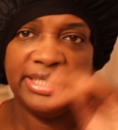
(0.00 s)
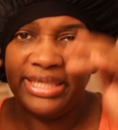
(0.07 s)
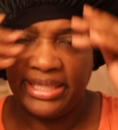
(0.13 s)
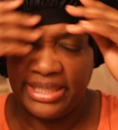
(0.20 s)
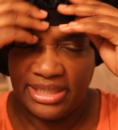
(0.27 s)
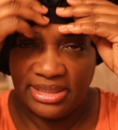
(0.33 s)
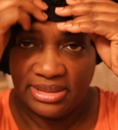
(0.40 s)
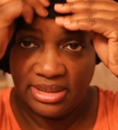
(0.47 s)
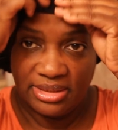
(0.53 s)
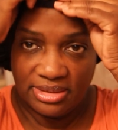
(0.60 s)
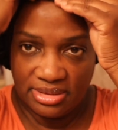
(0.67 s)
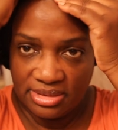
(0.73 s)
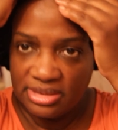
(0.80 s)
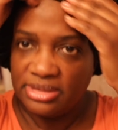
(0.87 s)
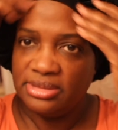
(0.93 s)
And
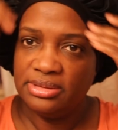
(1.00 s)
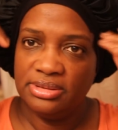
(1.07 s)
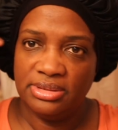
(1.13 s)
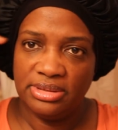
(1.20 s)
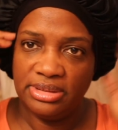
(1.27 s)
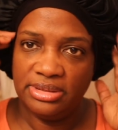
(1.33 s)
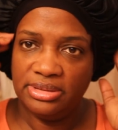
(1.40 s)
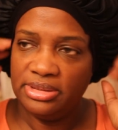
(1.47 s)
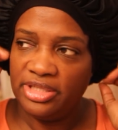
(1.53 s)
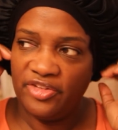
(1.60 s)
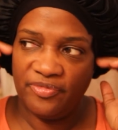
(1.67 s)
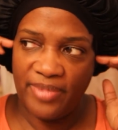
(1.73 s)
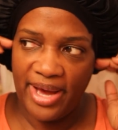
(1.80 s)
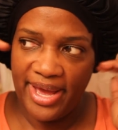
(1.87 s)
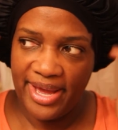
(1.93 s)

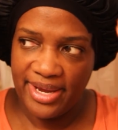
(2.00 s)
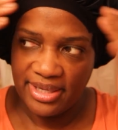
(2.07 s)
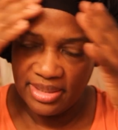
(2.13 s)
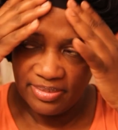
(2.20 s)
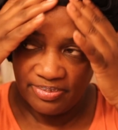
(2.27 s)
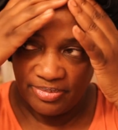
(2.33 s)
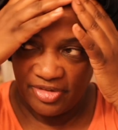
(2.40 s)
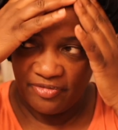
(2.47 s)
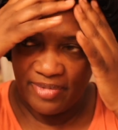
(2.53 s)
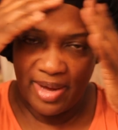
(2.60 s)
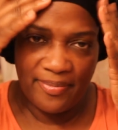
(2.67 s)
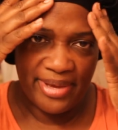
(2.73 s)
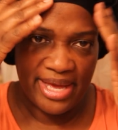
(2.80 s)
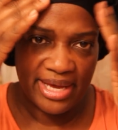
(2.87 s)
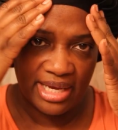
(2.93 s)
if
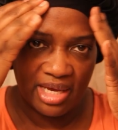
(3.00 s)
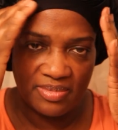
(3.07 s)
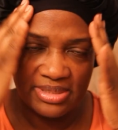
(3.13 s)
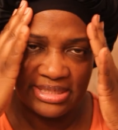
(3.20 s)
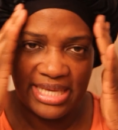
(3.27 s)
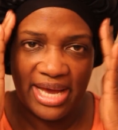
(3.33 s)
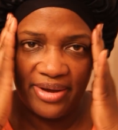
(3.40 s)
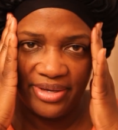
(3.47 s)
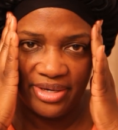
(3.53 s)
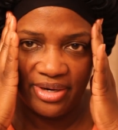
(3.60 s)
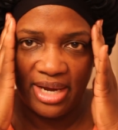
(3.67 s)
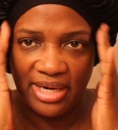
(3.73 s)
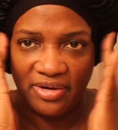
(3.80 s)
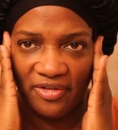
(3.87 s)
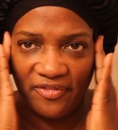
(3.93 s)
my band comes down
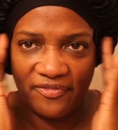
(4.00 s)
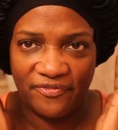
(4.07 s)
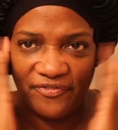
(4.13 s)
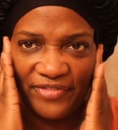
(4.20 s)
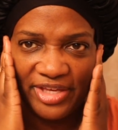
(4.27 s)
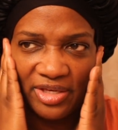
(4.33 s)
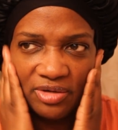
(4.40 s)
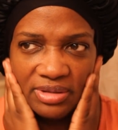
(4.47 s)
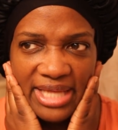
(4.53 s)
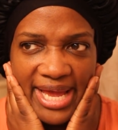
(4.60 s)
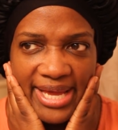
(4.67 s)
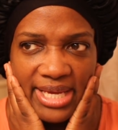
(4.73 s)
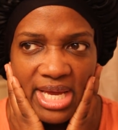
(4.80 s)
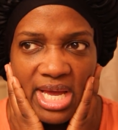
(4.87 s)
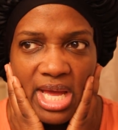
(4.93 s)
here, I don't feel
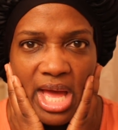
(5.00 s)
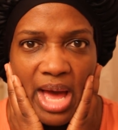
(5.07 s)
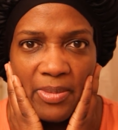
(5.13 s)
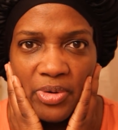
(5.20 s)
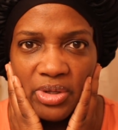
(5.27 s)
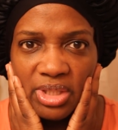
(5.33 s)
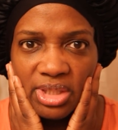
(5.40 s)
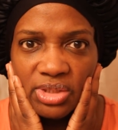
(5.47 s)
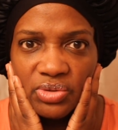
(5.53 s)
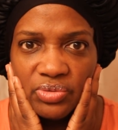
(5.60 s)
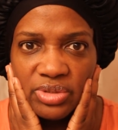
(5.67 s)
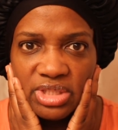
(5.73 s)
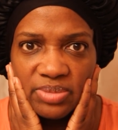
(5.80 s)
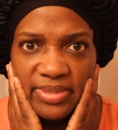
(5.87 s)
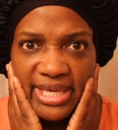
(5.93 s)
like I'm going to
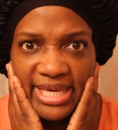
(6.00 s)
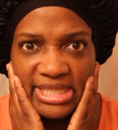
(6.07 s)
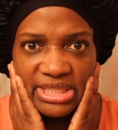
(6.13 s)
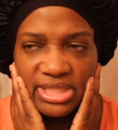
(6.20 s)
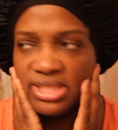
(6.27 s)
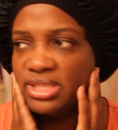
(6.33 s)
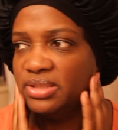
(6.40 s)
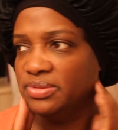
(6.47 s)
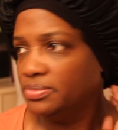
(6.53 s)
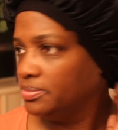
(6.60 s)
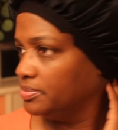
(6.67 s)
lose some edges.